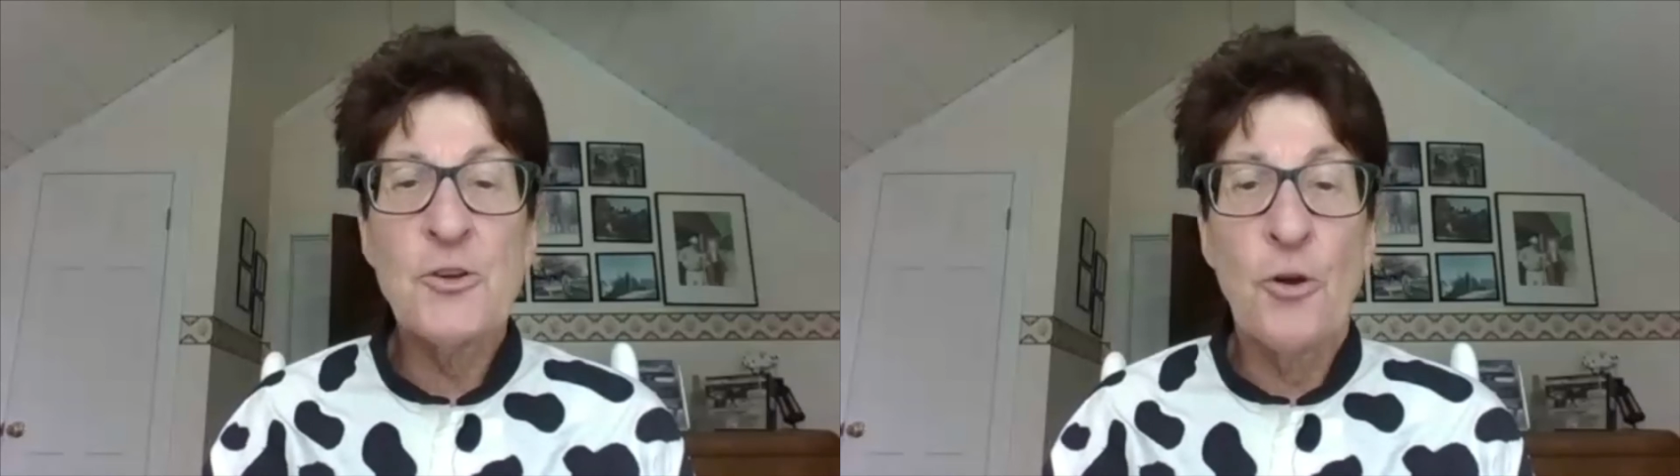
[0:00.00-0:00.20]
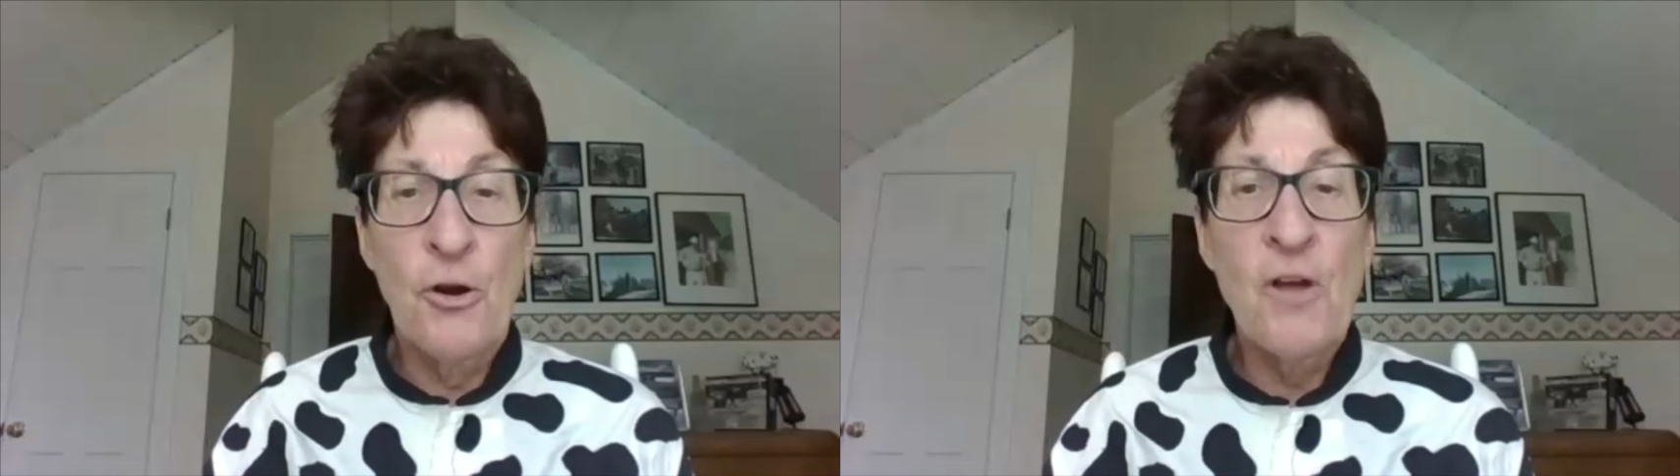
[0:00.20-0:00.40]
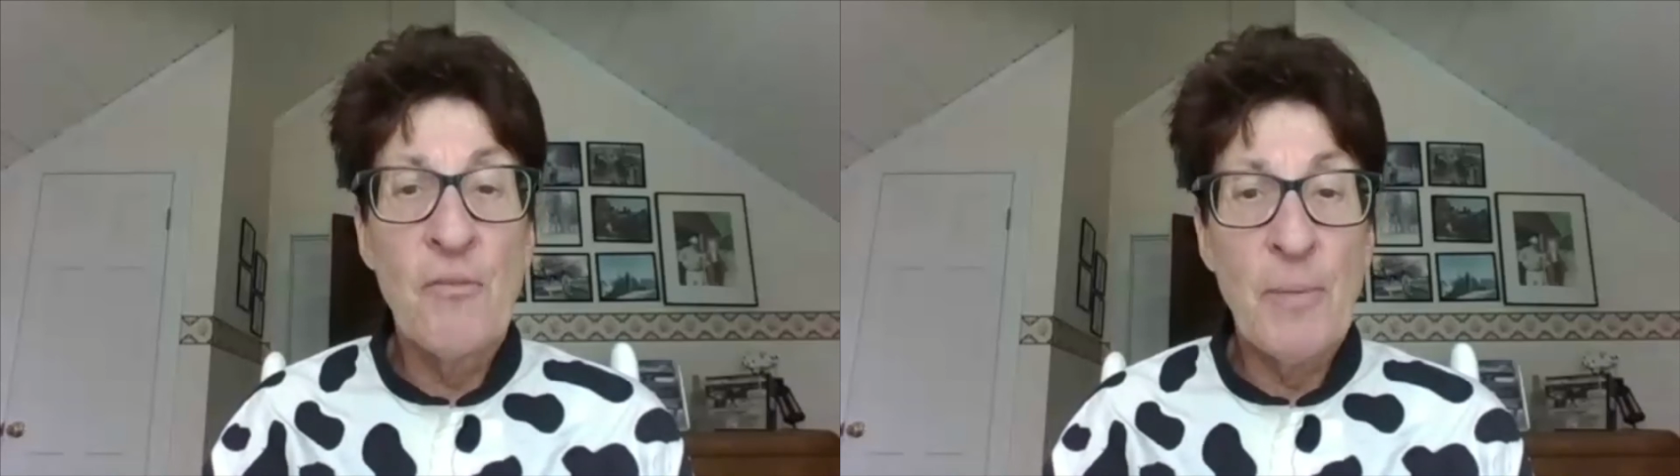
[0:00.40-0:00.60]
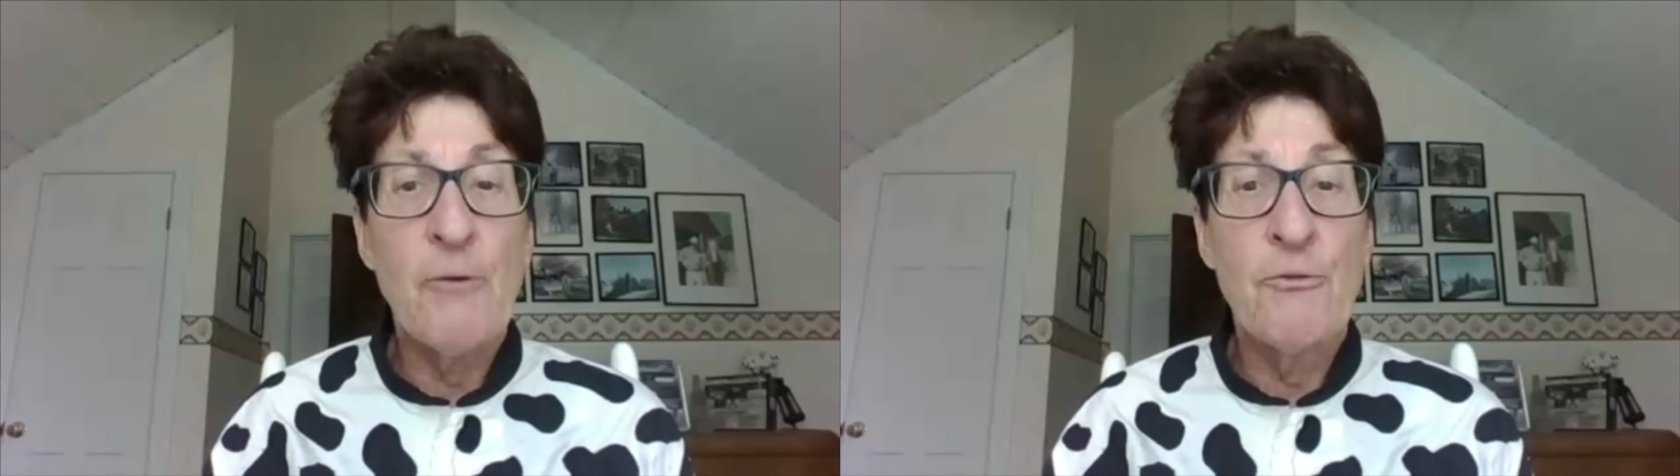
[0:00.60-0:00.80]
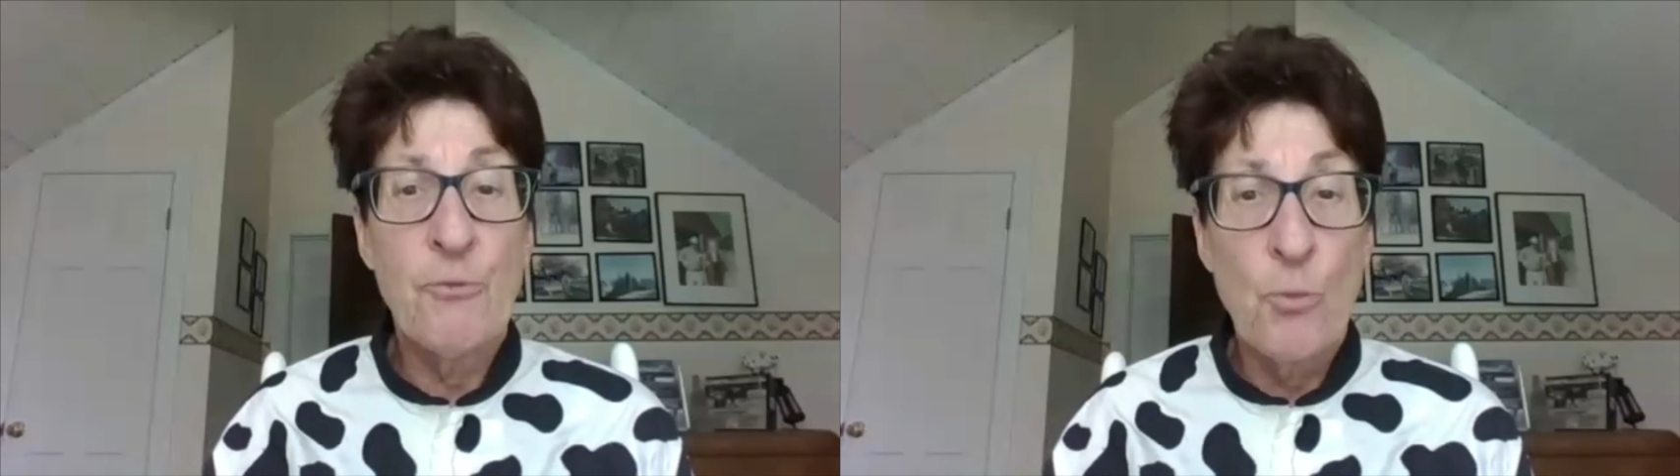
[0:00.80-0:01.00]
herd of about
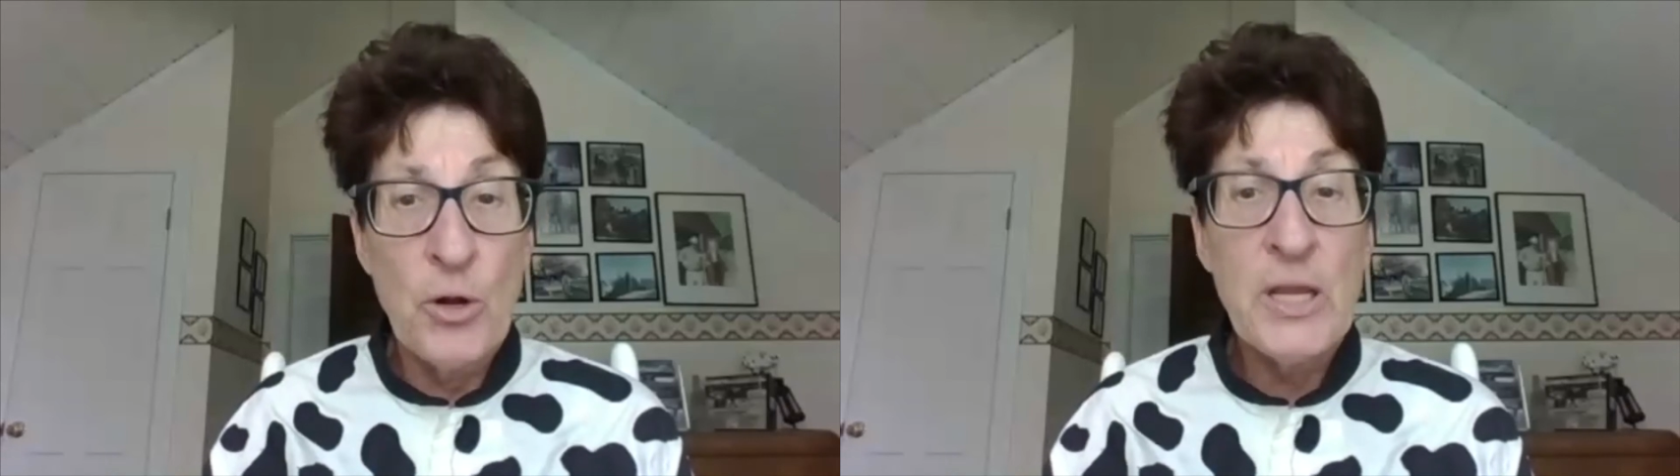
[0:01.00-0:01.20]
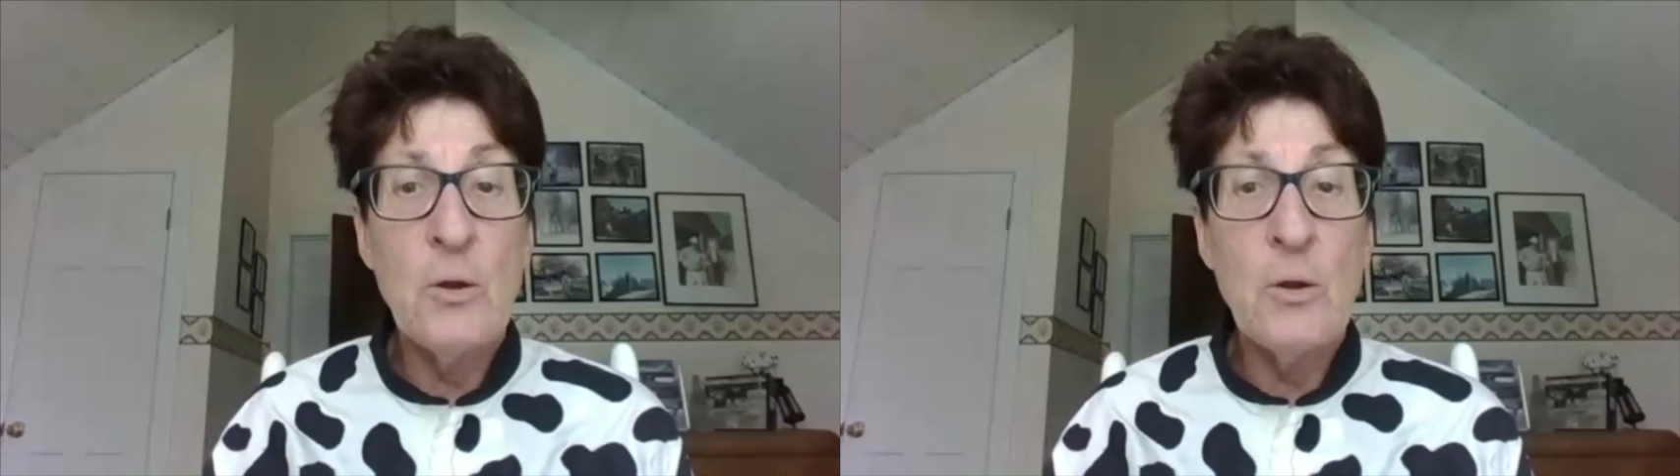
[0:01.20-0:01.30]
40